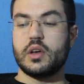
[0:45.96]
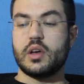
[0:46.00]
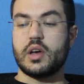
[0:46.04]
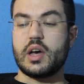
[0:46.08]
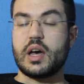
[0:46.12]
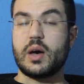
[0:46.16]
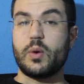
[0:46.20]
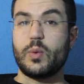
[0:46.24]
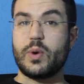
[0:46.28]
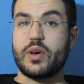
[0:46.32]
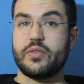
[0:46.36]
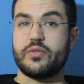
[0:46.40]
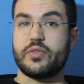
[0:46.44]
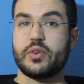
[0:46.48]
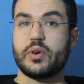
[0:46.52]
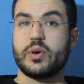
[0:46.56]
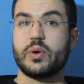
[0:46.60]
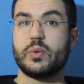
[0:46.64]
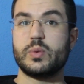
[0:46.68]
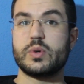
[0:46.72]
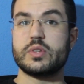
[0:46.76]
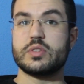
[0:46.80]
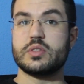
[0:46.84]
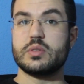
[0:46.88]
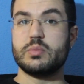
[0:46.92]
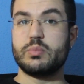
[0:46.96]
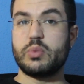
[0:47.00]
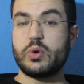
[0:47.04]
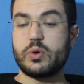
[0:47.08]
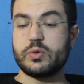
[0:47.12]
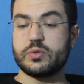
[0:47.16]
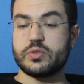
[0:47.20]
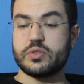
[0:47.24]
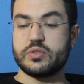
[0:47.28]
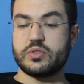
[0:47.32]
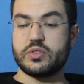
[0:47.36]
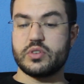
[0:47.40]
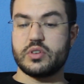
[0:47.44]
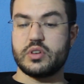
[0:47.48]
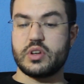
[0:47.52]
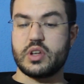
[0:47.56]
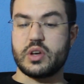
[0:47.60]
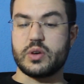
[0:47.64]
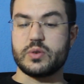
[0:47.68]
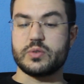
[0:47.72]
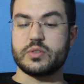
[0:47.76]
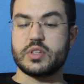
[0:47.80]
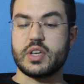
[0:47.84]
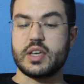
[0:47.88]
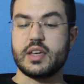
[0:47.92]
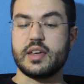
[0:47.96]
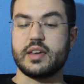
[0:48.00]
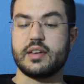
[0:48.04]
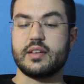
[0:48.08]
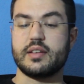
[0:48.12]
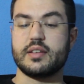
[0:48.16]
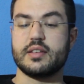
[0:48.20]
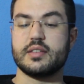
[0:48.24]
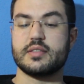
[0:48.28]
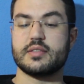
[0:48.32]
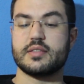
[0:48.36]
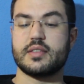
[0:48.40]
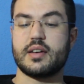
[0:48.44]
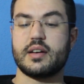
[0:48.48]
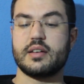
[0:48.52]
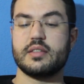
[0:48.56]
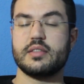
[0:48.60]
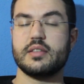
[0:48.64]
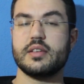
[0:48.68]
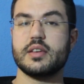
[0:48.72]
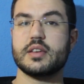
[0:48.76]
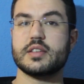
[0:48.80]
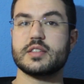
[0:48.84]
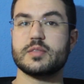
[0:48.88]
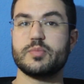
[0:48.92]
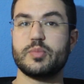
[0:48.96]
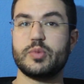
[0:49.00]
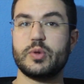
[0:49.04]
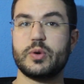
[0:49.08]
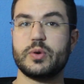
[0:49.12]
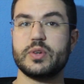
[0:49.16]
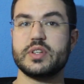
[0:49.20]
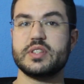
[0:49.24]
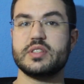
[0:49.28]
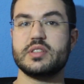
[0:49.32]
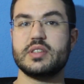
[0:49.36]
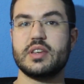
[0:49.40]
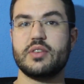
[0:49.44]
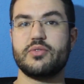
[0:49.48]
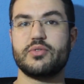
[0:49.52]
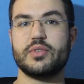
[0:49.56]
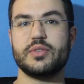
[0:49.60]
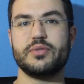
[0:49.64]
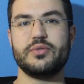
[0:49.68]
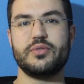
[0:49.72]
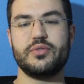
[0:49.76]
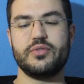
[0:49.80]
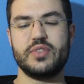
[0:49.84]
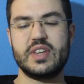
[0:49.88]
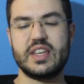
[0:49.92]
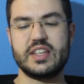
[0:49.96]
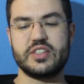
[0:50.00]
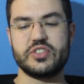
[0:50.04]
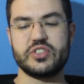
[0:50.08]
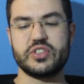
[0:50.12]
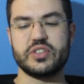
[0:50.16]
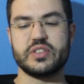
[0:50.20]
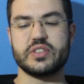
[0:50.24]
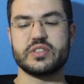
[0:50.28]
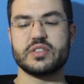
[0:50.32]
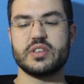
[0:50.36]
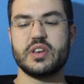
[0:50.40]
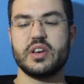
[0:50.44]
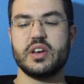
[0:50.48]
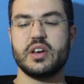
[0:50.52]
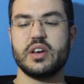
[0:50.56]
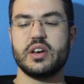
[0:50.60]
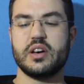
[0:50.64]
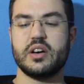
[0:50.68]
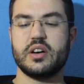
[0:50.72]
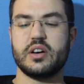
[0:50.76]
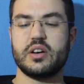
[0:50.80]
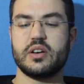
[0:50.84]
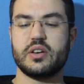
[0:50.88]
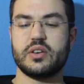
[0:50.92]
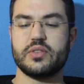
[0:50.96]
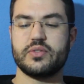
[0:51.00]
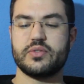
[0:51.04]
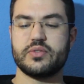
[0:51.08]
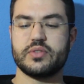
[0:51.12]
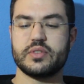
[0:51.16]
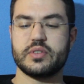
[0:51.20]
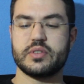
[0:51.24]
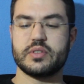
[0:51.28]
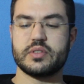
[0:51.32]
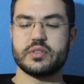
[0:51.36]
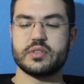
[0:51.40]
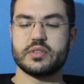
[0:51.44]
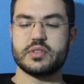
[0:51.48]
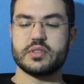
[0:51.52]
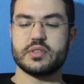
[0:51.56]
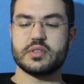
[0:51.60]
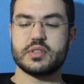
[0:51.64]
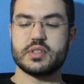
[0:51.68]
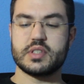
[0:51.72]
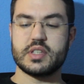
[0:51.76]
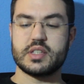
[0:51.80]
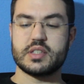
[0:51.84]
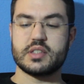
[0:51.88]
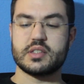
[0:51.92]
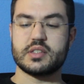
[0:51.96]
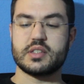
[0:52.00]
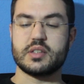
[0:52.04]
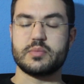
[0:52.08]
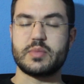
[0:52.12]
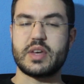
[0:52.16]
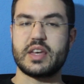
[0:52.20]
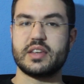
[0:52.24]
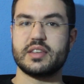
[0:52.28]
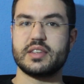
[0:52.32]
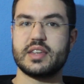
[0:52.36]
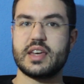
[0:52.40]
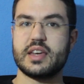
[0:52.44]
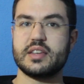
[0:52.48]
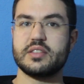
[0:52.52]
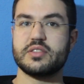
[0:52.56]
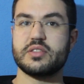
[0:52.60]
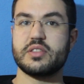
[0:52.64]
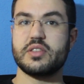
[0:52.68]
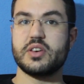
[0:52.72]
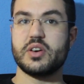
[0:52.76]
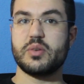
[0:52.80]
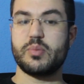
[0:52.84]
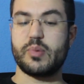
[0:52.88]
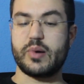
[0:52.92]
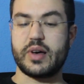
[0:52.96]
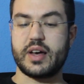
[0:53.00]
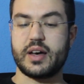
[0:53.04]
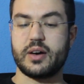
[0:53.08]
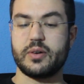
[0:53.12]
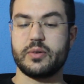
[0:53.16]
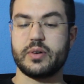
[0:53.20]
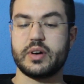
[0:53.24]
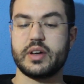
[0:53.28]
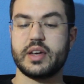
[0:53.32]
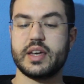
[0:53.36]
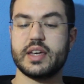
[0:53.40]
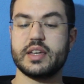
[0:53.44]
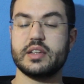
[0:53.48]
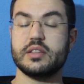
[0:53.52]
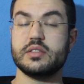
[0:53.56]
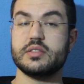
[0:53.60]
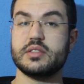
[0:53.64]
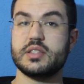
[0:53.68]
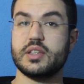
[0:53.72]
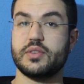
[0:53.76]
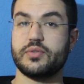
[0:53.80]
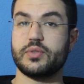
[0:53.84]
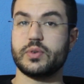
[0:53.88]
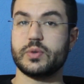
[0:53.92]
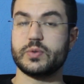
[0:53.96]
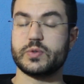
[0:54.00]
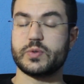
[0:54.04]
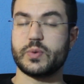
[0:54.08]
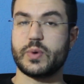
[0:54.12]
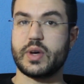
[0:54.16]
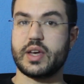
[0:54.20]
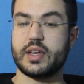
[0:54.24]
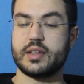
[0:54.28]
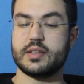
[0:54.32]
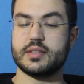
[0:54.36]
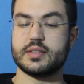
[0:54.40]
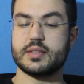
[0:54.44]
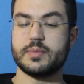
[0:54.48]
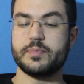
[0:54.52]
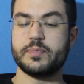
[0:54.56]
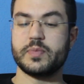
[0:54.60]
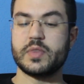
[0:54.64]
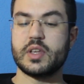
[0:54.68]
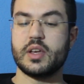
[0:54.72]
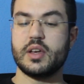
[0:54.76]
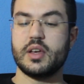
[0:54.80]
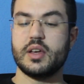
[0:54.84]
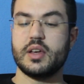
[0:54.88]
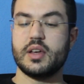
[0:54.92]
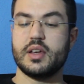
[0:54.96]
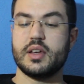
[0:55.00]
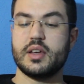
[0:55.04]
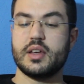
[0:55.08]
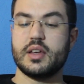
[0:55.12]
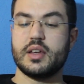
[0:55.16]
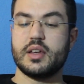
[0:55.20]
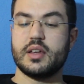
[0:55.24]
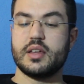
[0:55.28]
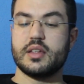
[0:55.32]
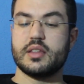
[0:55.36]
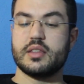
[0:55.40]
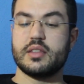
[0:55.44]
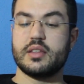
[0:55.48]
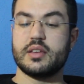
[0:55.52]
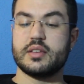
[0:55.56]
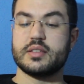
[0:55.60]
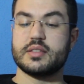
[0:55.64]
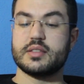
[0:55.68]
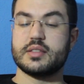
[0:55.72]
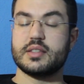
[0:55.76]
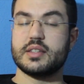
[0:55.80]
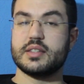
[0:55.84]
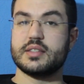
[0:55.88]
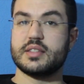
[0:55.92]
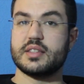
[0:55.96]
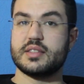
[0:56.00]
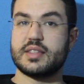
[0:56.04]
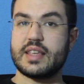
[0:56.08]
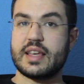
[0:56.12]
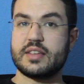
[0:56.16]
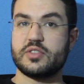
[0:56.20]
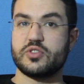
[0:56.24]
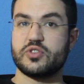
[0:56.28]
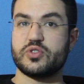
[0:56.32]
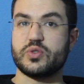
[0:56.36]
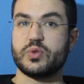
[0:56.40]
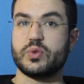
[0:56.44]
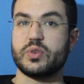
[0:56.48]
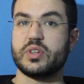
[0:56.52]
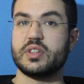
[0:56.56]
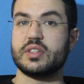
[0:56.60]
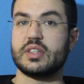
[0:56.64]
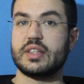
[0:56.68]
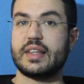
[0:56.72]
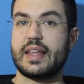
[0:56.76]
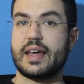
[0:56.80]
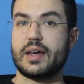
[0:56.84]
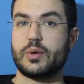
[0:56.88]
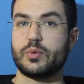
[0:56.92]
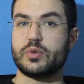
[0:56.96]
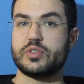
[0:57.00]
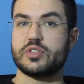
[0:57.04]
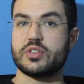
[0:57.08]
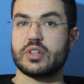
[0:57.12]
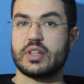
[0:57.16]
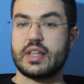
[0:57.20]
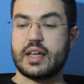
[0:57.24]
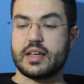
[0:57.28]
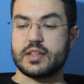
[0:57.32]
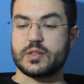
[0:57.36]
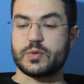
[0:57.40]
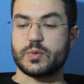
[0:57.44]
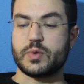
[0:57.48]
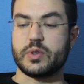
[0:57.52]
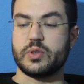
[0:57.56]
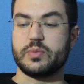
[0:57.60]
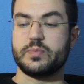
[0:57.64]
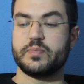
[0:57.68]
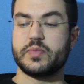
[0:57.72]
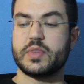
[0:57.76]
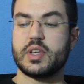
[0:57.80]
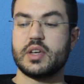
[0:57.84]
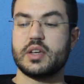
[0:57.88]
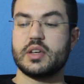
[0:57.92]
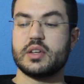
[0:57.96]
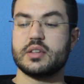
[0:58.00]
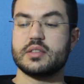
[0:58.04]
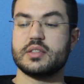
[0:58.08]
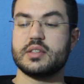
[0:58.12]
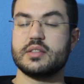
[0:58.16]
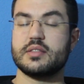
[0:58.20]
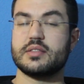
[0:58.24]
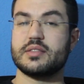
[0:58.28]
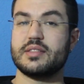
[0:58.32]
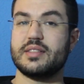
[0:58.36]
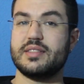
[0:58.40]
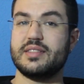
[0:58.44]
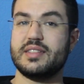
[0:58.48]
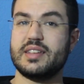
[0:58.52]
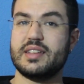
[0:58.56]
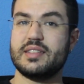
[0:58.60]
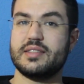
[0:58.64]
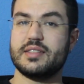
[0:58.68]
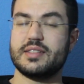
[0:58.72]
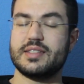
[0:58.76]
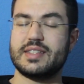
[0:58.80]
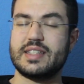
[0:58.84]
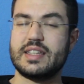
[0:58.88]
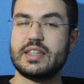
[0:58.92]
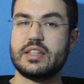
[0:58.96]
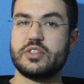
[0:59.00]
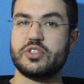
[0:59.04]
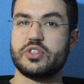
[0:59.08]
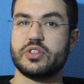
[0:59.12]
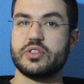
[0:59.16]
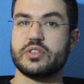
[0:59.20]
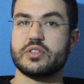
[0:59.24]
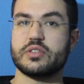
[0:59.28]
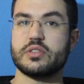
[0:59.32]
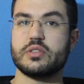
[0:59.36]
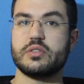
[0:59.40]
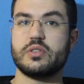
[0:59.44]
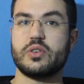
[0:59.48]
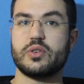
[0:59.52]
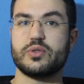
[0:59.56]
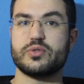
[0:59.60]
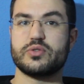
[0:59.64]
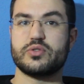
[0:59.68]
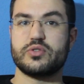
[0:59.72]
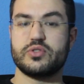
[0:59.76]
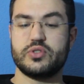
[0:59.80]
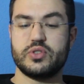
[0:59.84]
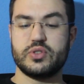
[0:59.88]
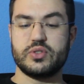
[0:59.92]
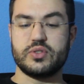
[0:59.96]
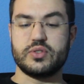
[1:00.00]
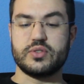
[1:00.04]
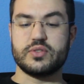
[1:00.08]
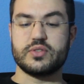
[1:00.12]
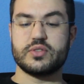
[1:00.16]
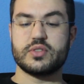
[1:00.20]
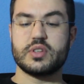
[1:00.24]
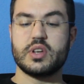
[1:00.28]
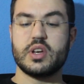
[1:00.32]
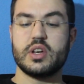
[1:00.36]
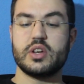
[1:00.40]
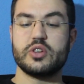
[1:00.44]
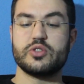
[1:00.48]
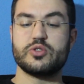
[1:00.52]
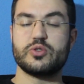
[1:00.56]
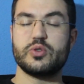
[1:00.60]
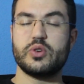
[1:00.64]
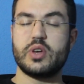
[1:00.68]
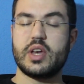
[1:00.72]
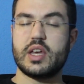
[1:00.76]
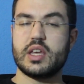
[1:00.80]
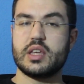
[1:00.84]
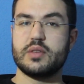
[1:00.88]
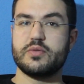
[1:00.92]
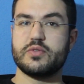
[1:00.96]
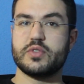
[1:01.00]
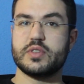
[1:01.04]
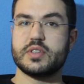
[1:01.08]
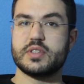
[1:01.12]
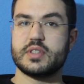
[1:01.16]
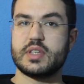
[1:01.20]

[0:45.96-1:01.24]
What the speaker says: However, what's important to note here is that they exploit different features of the system and gain their power in different ways. This is essential in the language classroom, since neither teachers nor students should aim for the